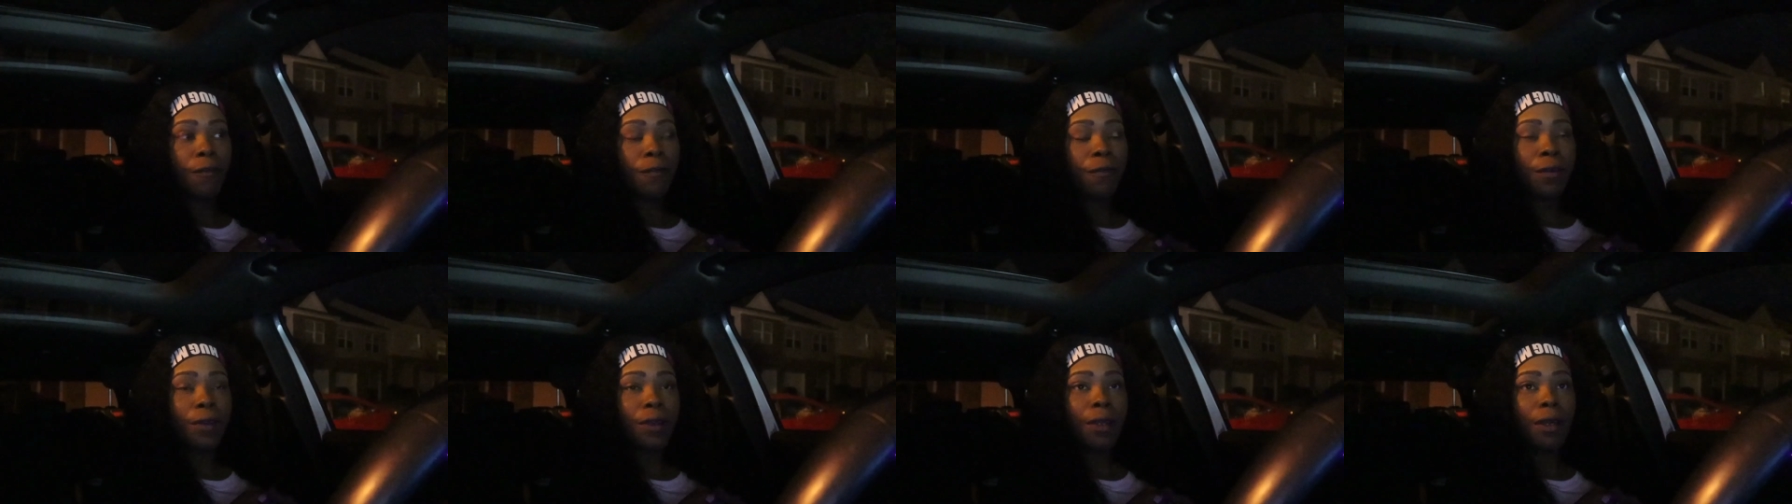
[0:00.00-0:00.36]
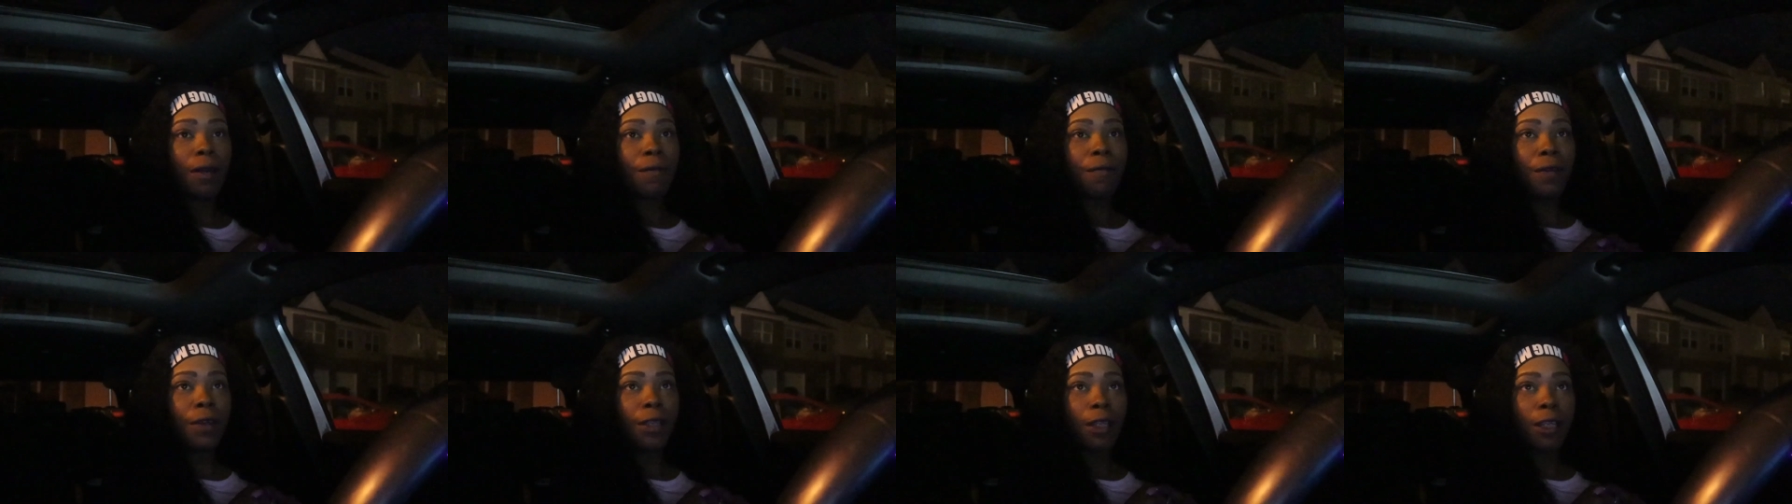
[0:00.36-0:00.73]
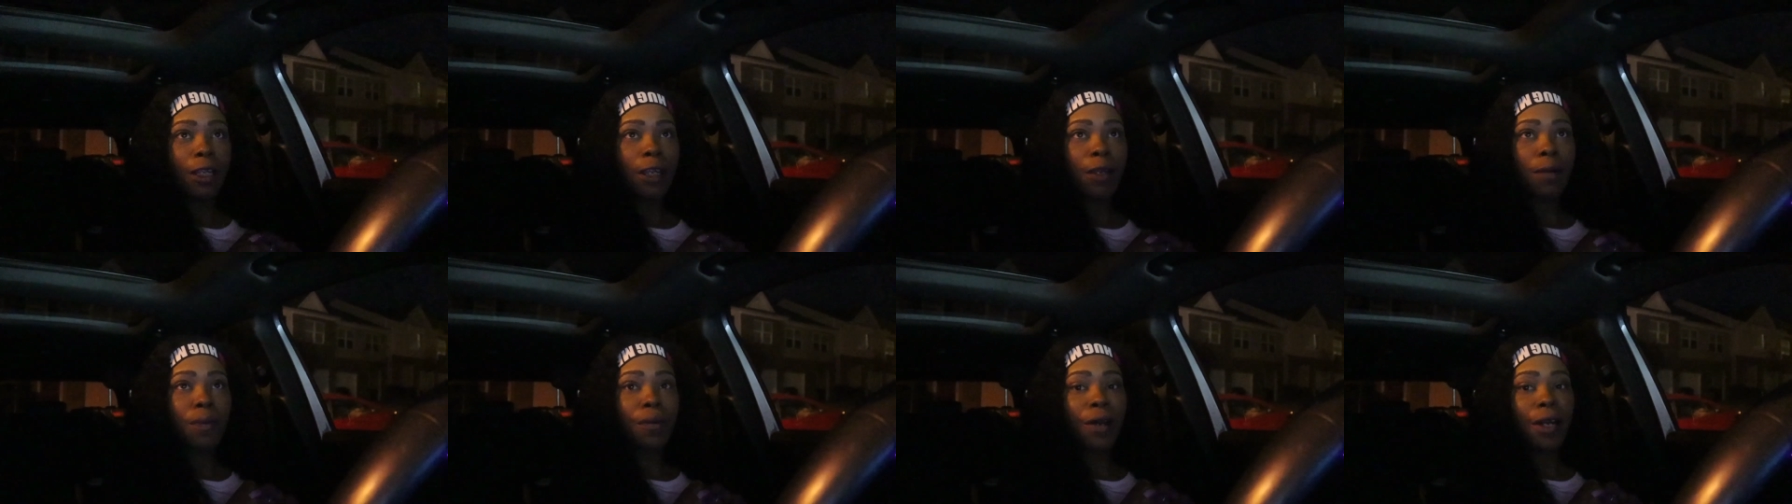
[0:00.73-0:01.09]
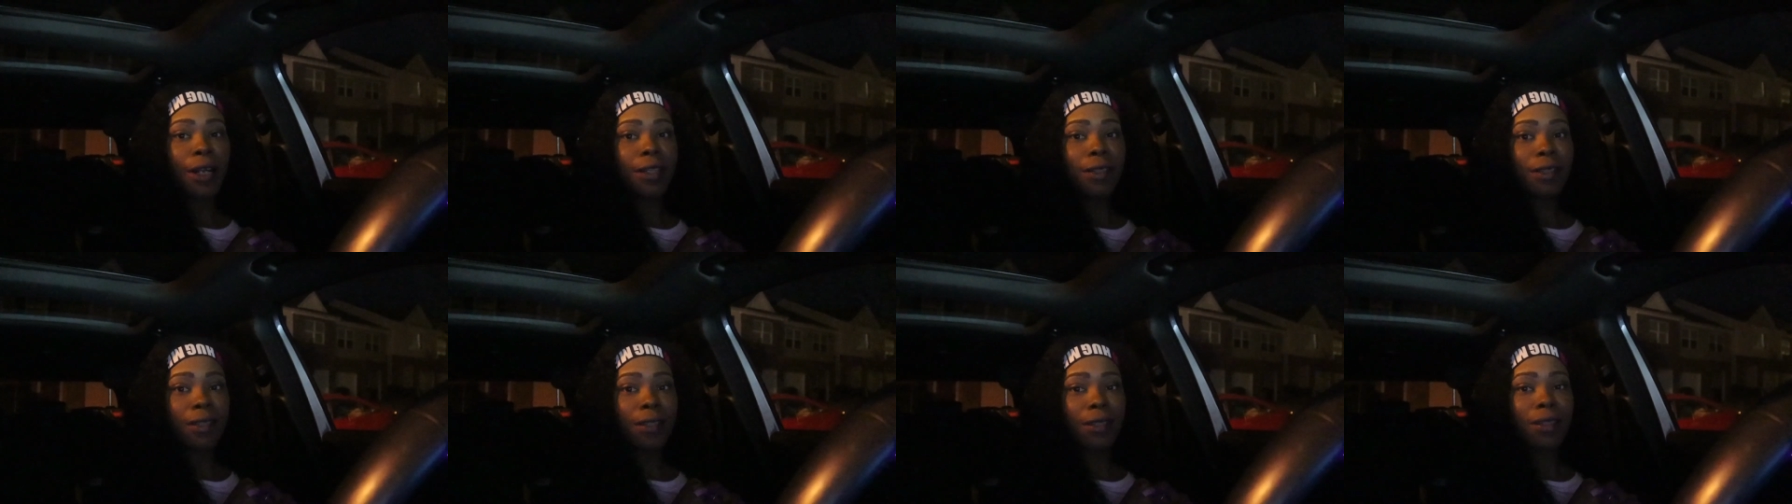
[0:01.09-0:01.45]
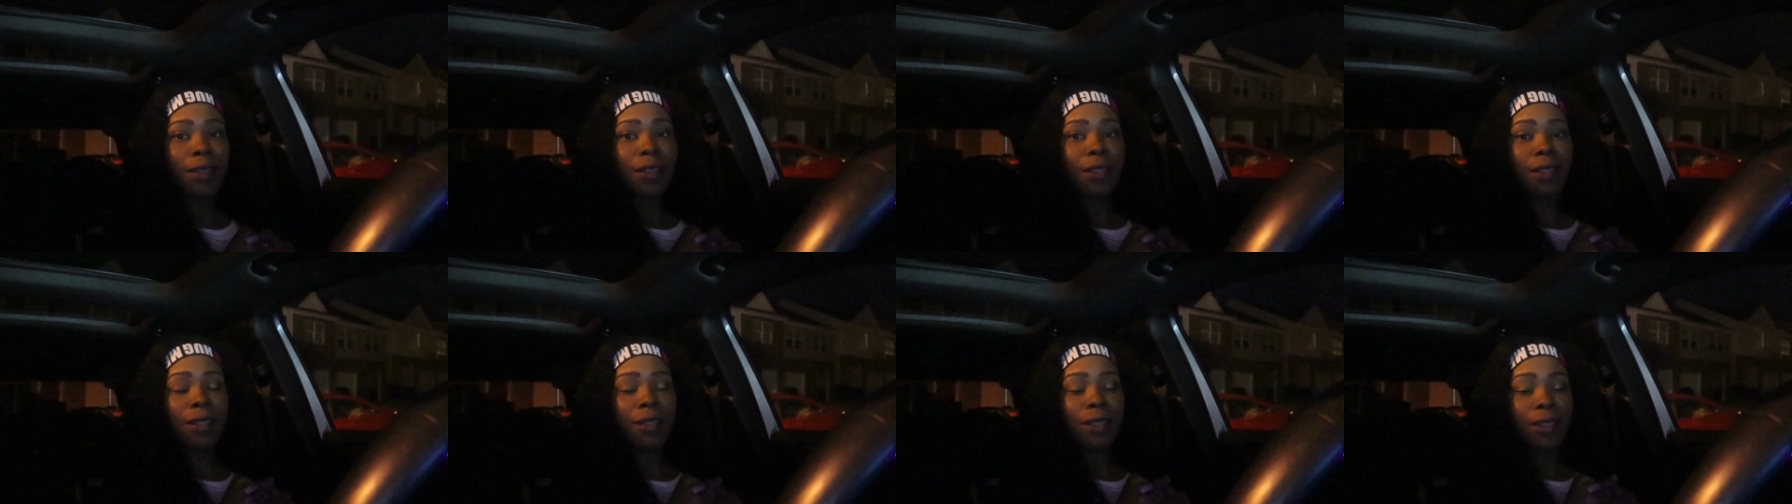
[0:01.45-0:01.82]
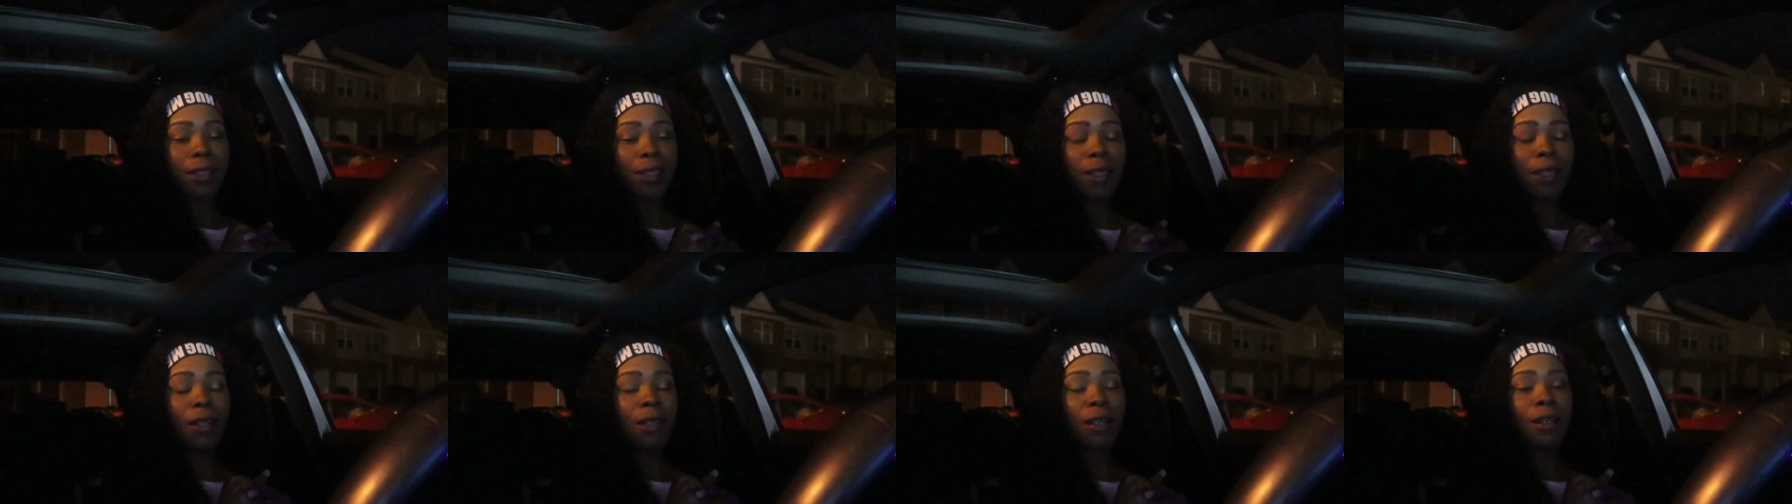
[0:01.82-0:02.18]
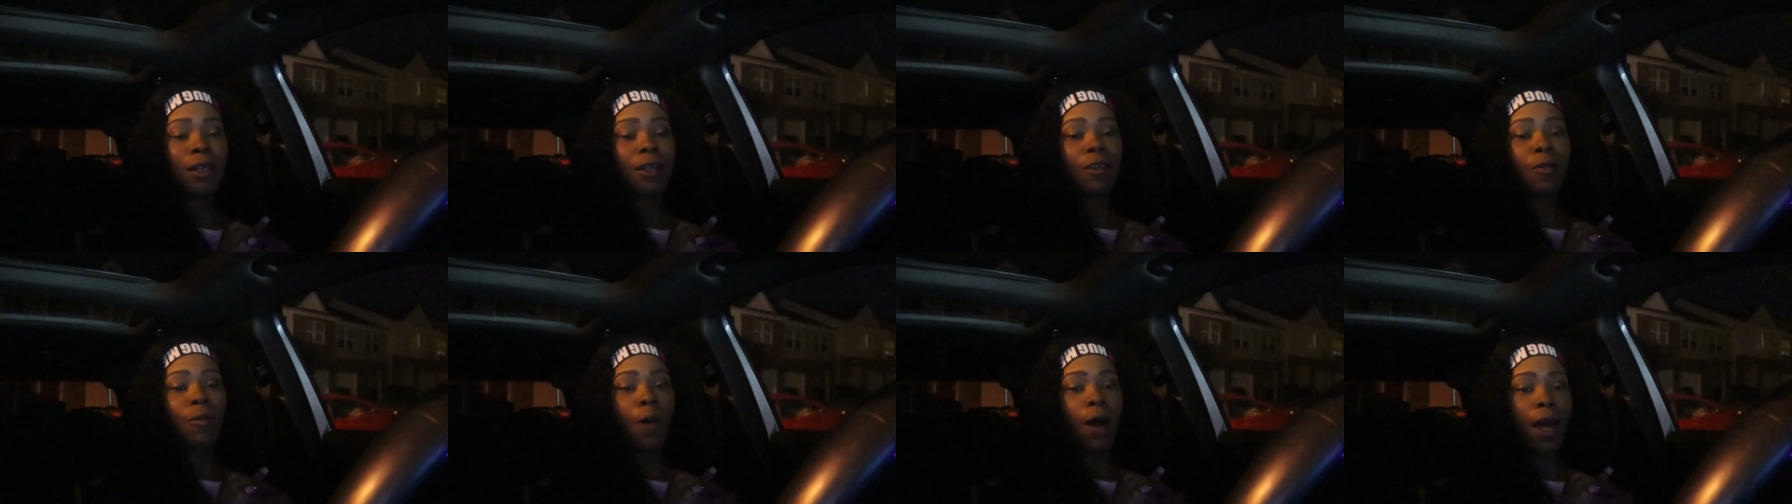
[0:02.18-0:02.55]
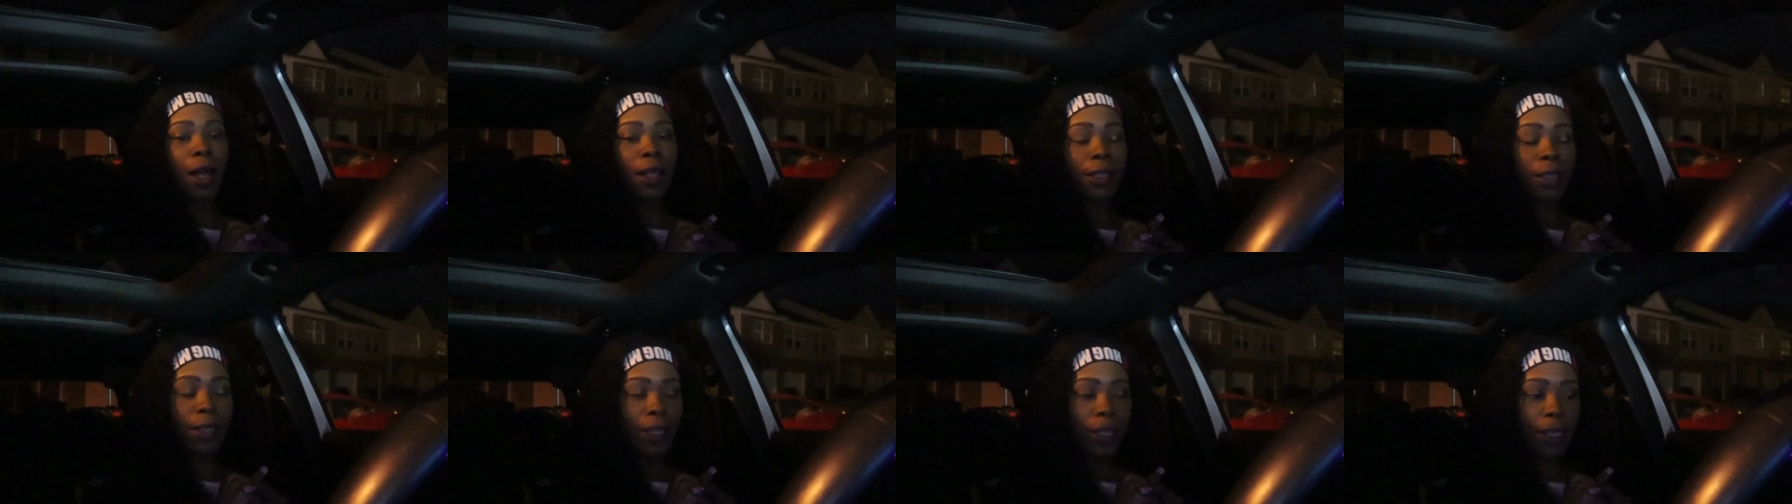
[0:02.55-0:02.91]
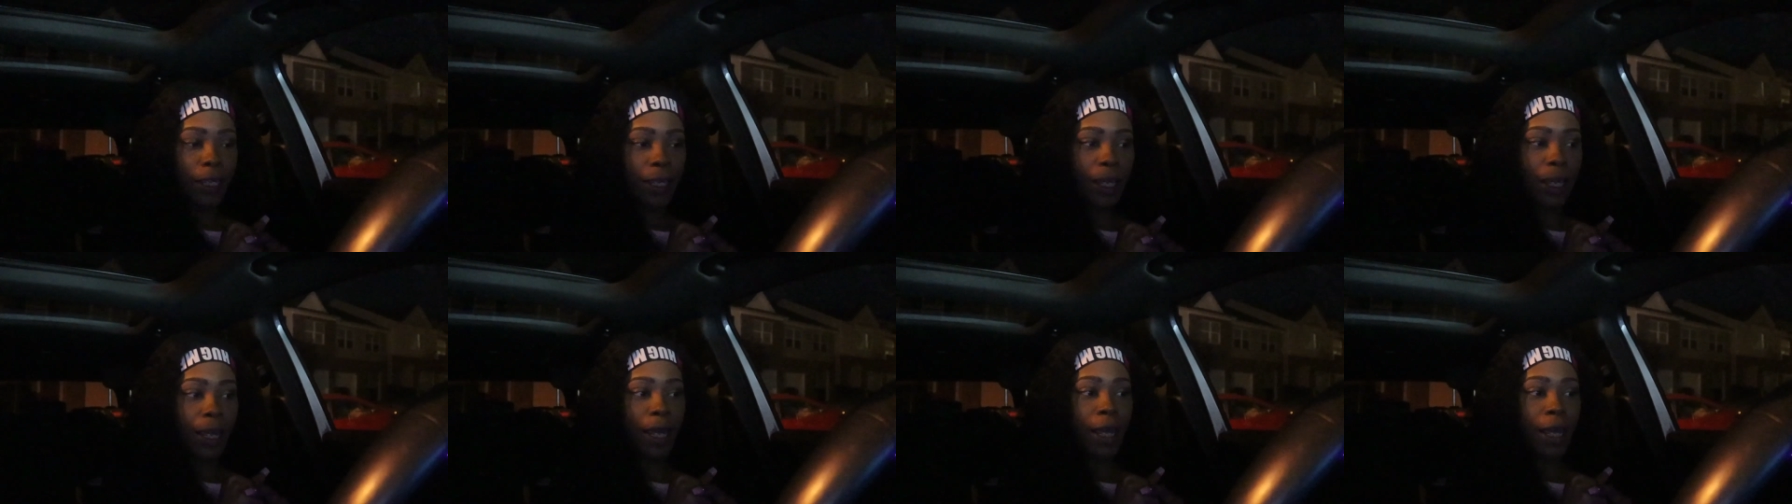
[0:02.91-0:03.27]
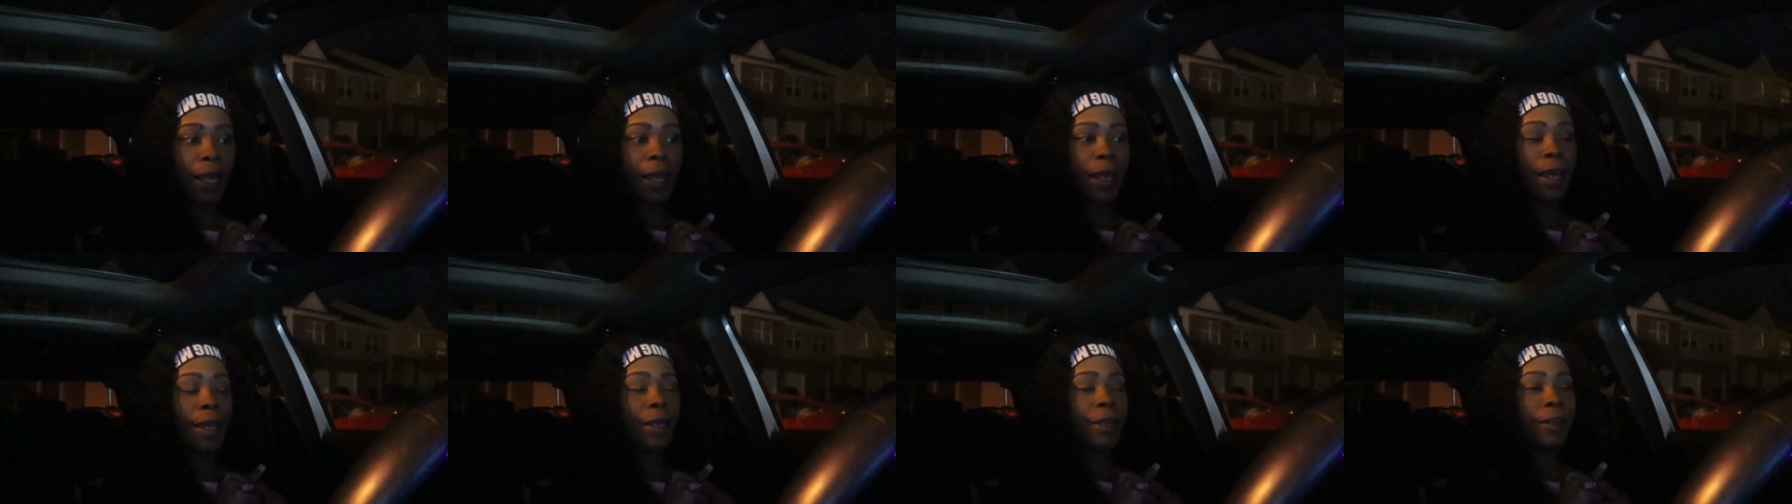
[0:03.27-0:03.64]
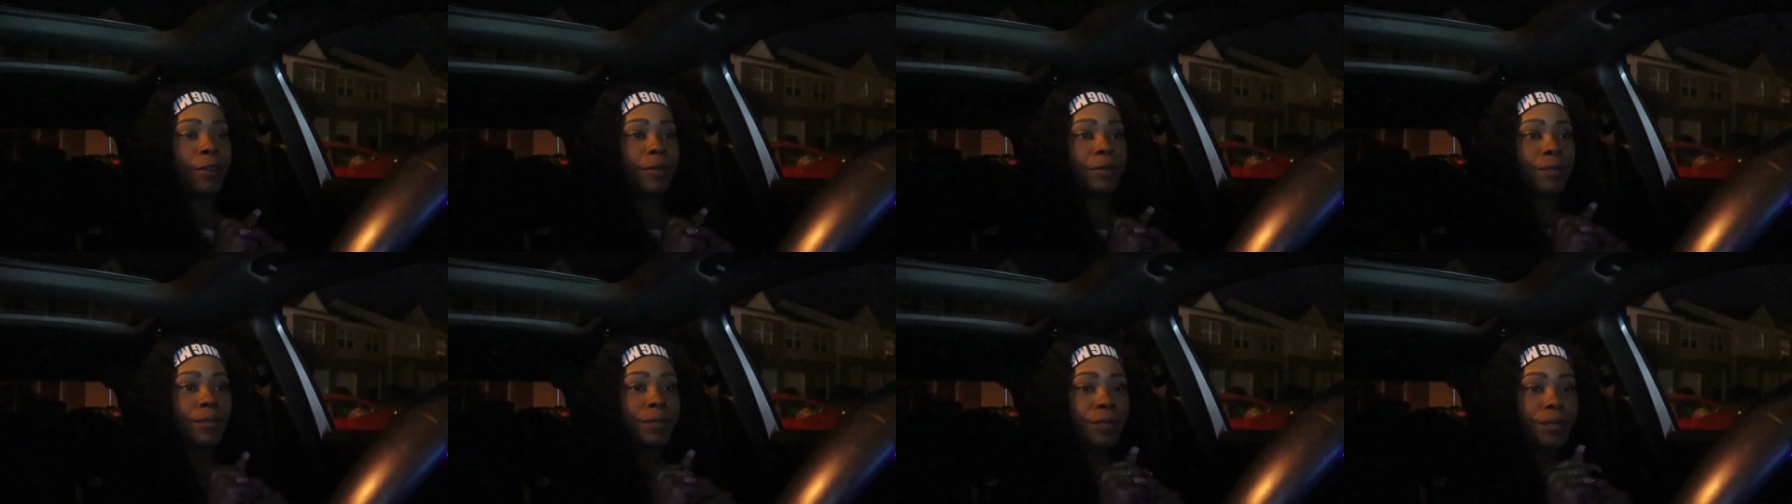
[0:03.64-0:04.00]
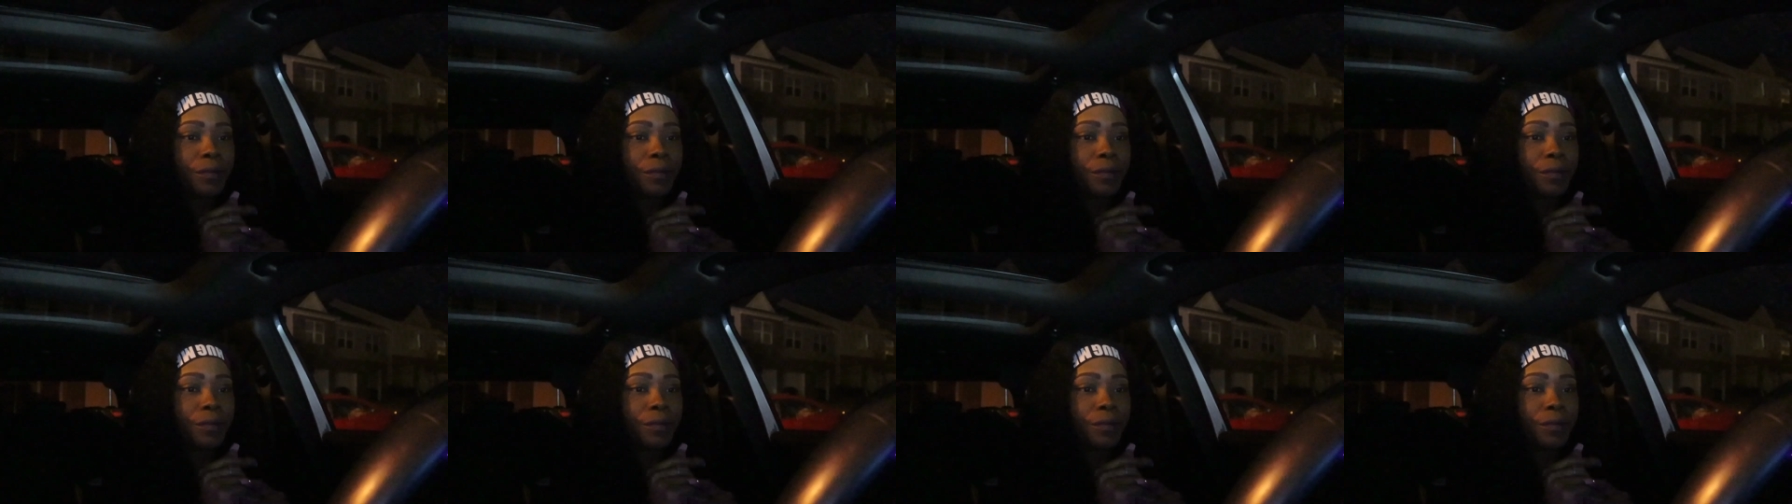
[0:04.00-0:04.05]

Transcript: for the affiliate presses, because good quality and